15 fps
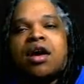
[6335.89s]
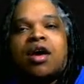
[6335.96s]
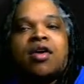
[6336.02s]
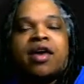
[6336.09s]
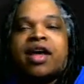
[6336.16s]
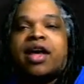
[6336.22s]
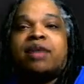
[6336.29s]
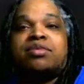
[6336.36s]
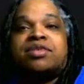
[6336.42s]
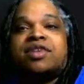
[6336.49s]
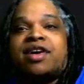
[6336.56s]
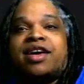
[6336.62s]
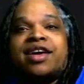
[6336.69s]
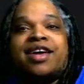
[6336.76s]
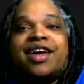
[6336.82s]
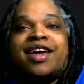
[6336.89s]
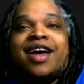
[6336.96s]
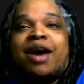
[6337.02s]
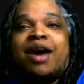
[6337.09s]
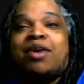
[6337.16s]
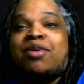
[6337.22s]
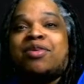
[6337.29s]
Okay, I'm sorry.
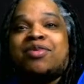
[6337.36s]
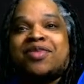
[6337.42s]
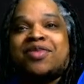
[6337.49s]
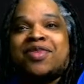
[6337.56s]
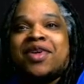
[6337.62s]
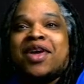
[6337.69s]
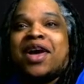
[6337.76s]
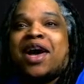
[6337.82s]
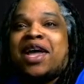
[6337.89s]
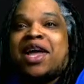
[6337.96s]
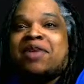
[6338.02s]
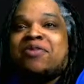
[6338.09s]
I